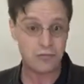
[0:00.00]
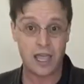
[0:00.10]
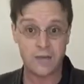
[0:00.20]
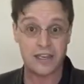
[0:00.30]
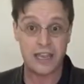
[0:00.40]

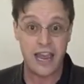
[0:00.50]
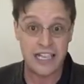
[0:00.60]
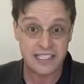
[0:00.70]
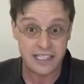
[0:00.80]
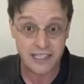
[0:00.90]
I mean, it
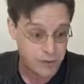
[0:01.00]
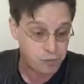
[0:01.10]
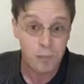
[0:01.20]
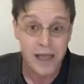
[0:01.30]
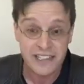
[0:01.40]
has the
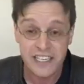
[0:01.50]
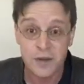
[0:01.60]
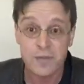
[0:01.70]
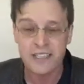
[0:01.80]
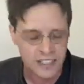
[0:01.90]

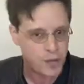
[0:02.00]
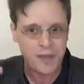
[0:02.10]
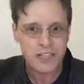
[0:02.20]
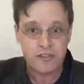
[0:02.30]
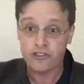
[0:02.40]
propensity to
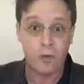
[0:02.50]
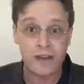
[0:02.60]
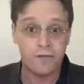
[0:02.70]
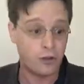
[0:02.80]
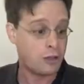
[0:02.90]
be
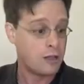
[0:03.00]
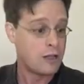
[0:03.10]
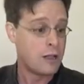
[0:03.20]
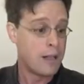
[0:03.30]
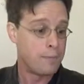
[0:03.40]
dreadful,
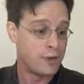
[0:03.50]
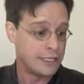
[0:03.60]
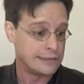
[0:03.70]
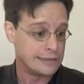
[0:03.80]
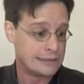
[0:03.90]

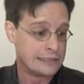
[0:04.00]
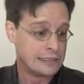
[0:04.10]
but